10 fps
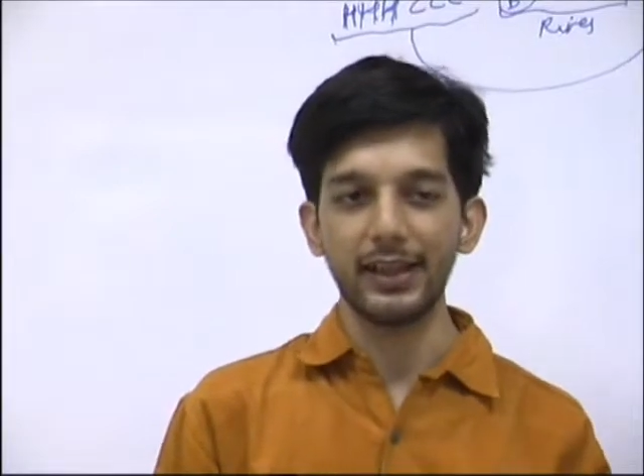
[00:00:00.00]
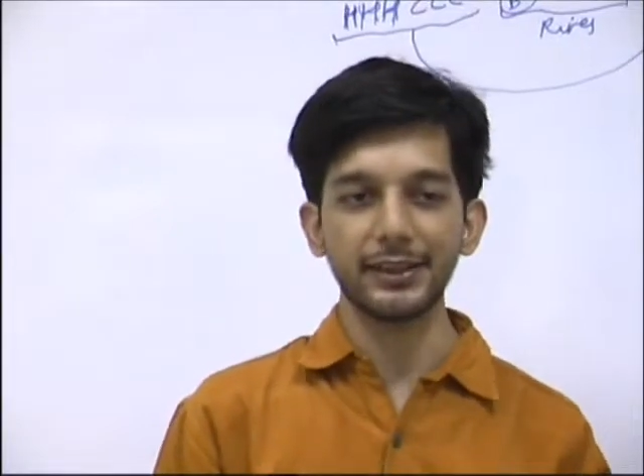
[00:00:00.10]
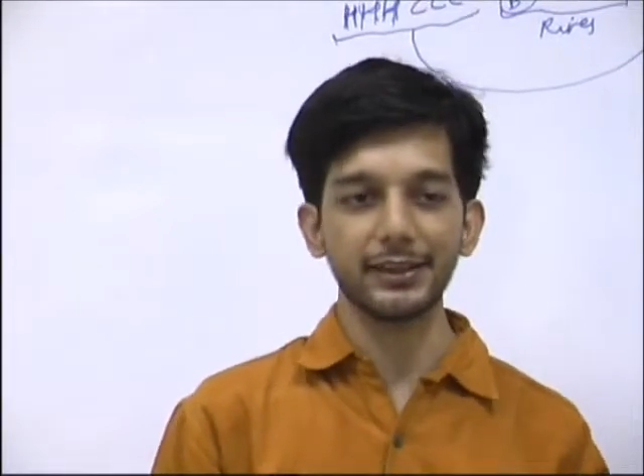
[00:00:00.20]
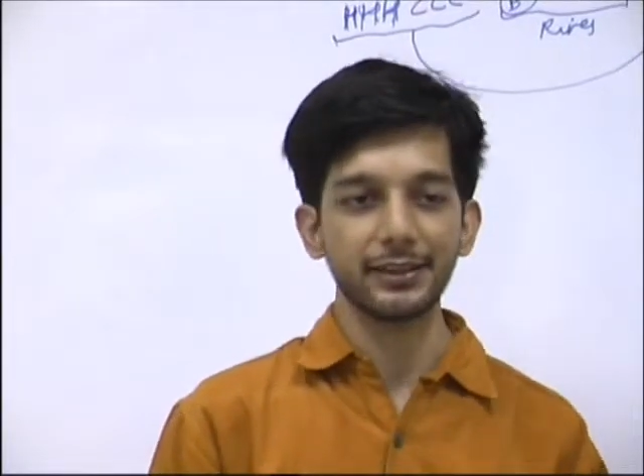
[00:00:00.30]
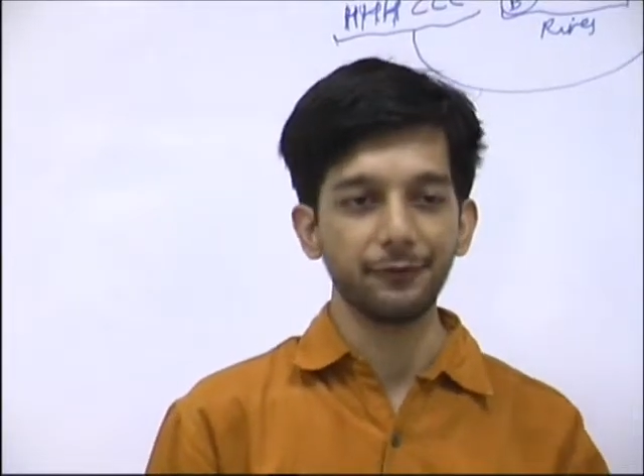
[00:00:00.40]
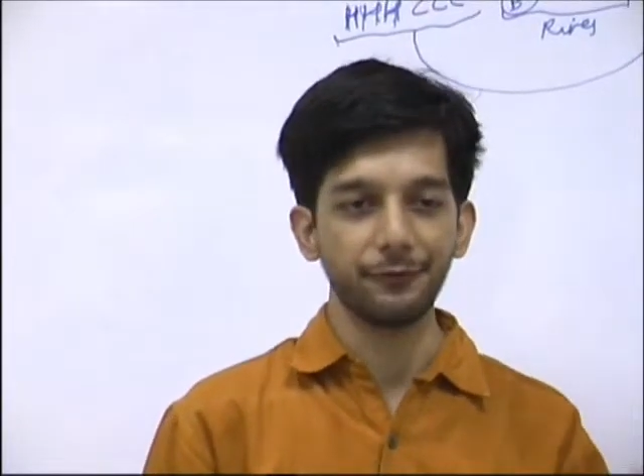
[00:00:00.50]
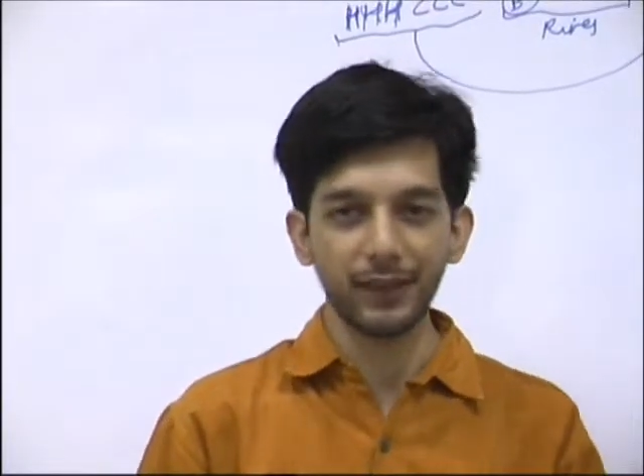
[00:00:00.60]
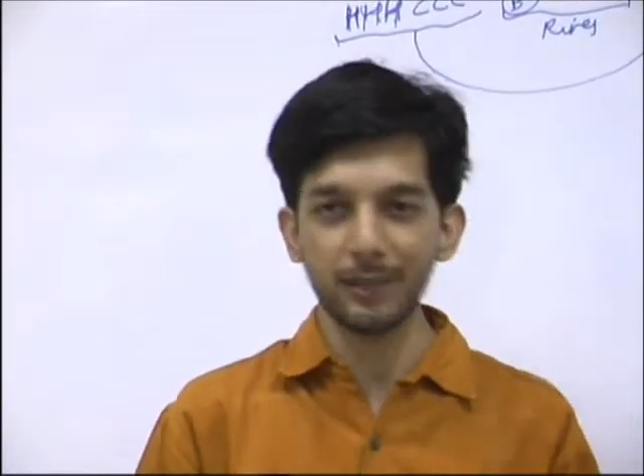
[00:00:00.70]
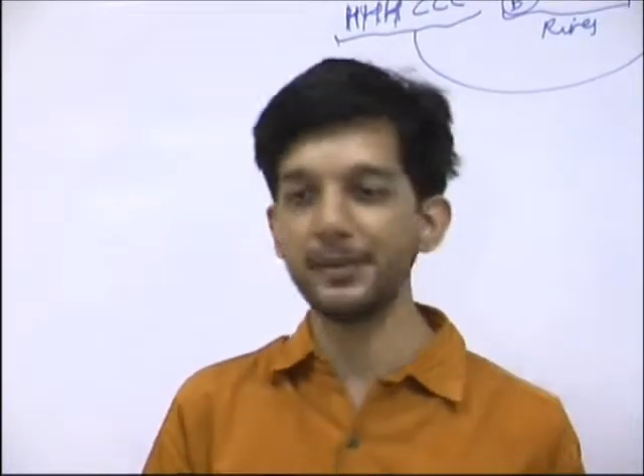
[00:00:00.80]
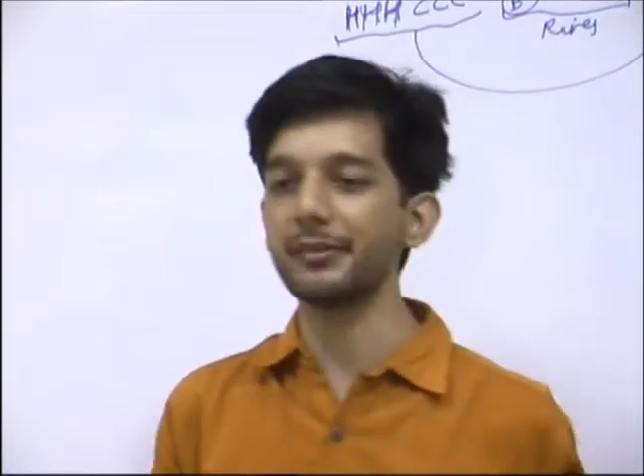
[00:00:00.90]
it
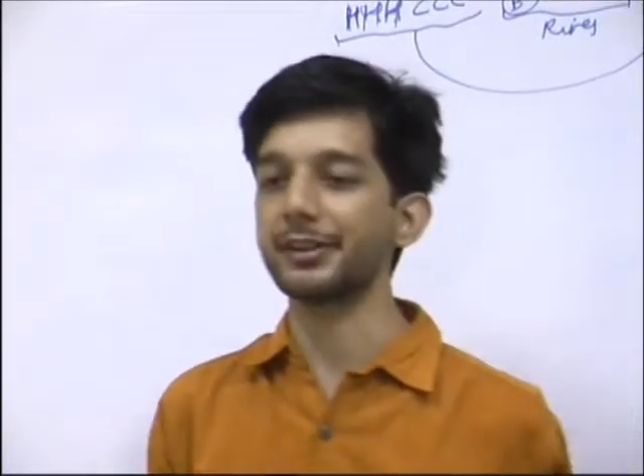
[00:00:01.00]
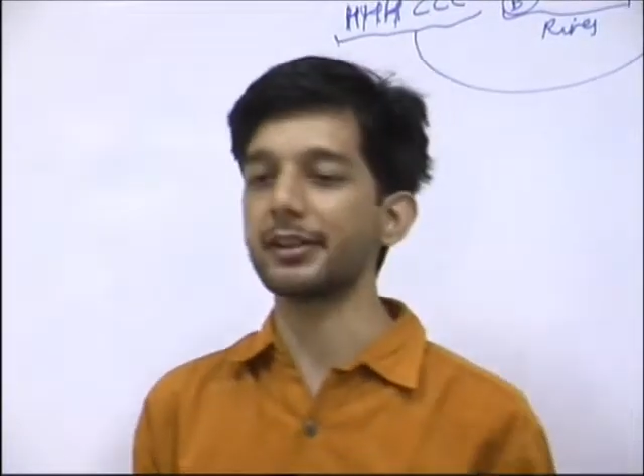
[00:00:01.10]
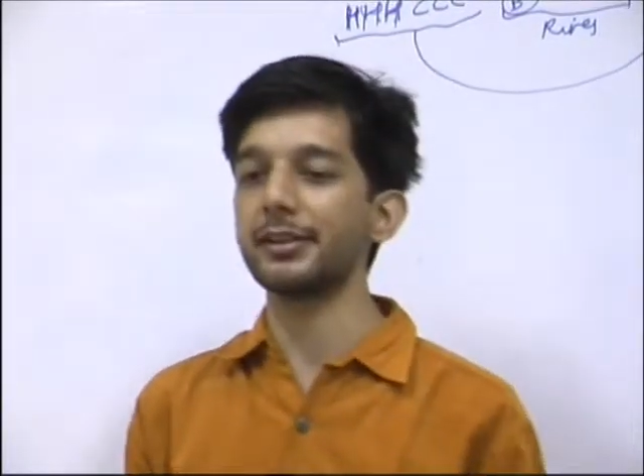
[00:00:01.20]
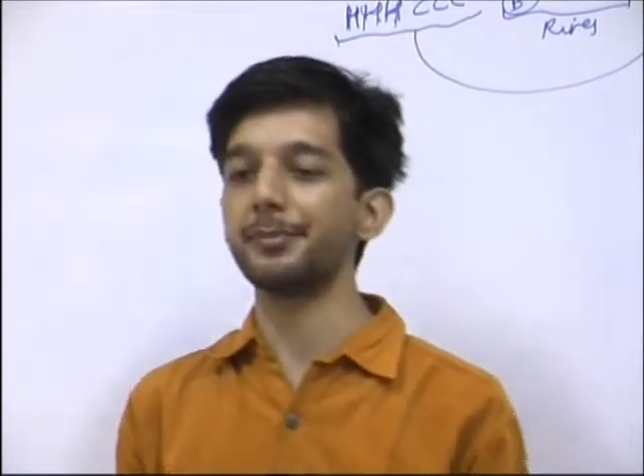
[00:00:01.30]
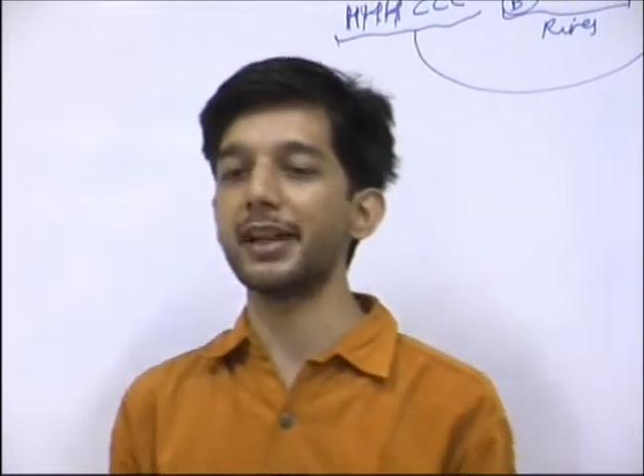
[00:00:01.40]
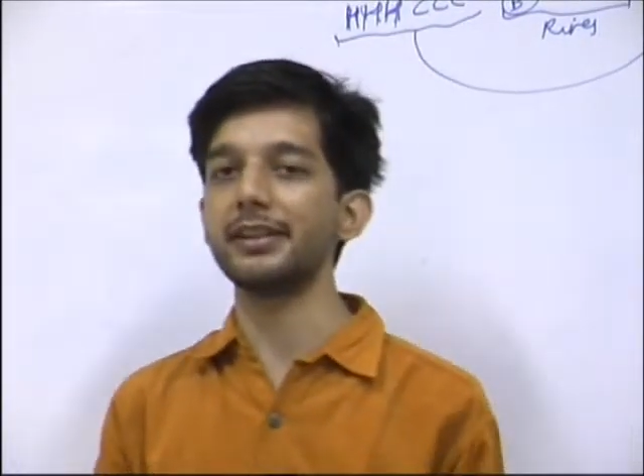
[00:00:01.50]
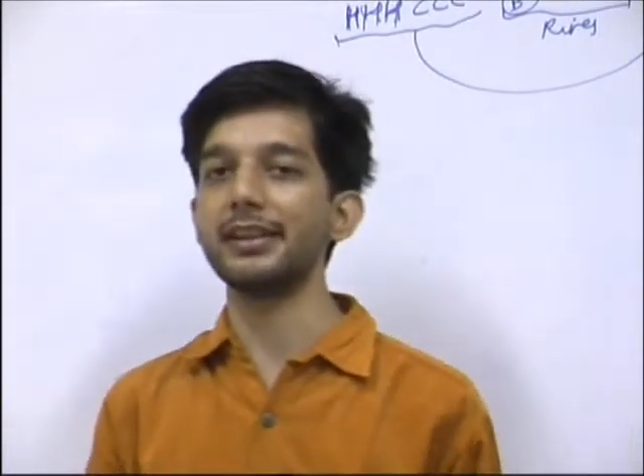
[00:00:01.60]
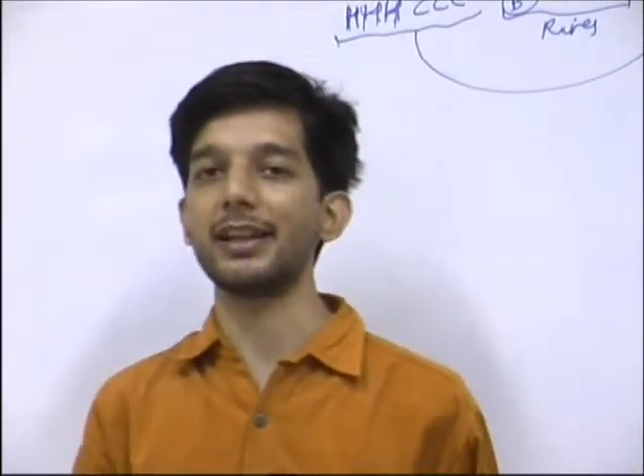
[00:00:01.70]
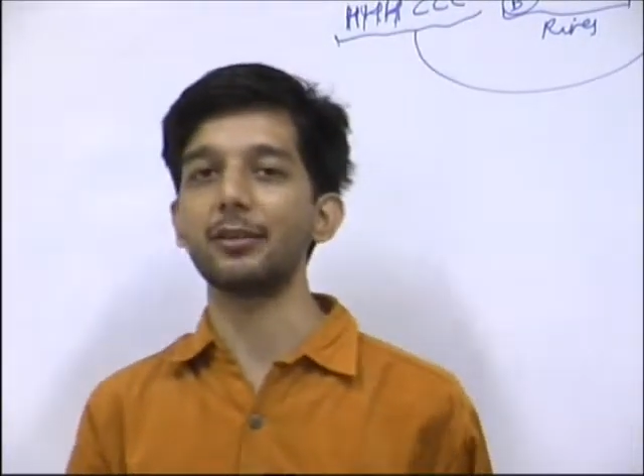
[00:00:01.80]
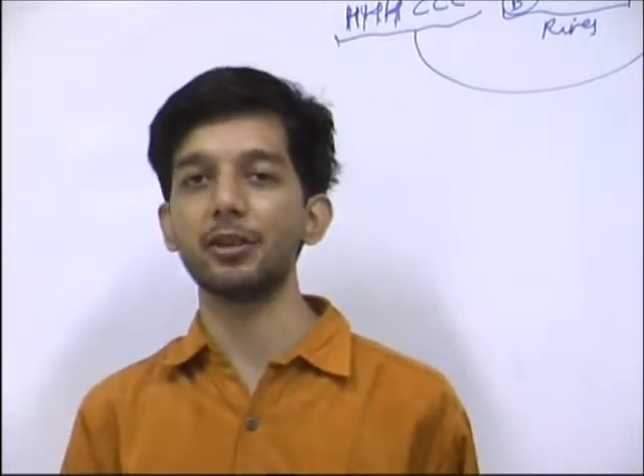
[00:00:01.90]
will be returned by
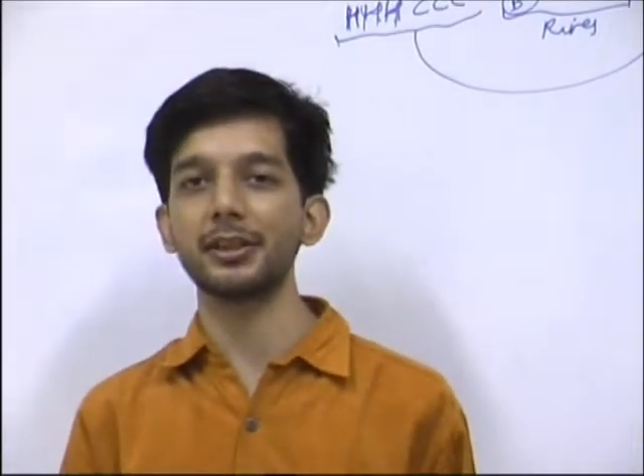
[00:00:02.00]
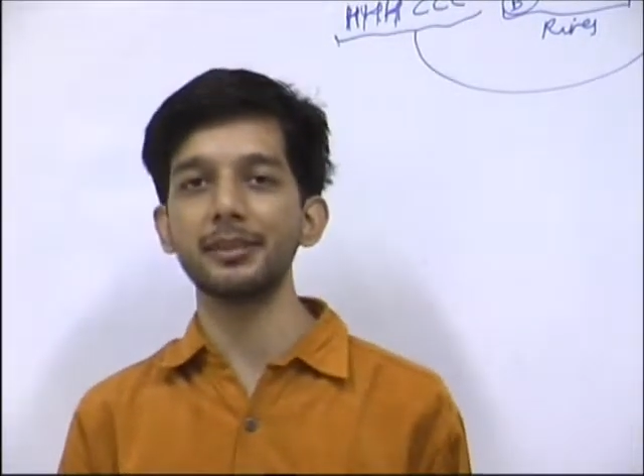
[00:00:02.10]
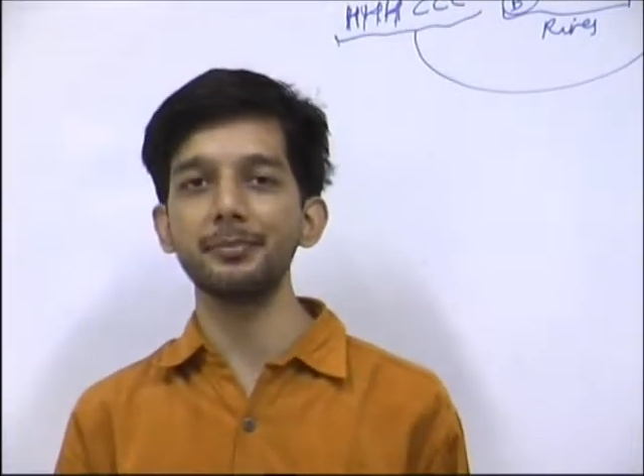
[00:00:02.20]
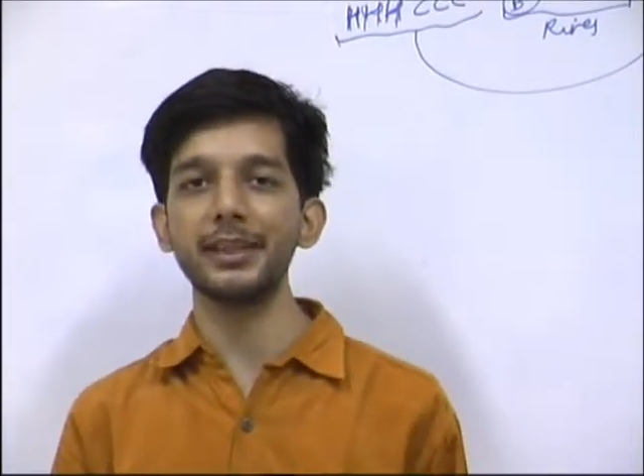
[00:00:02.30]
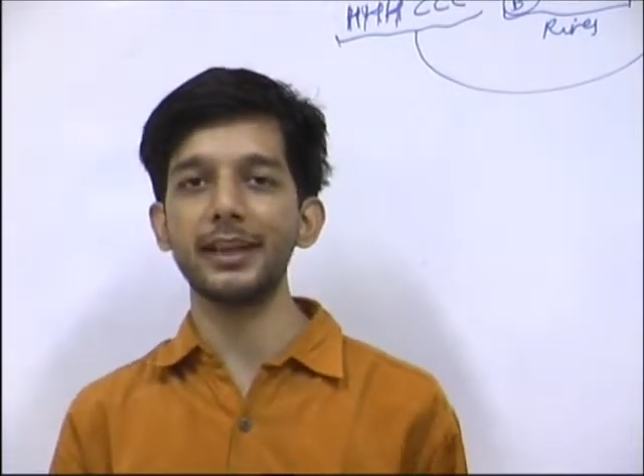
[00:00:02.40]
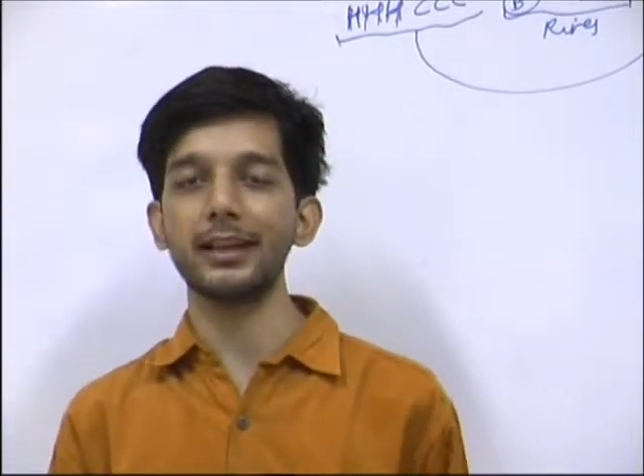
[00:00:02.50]
the algorithm.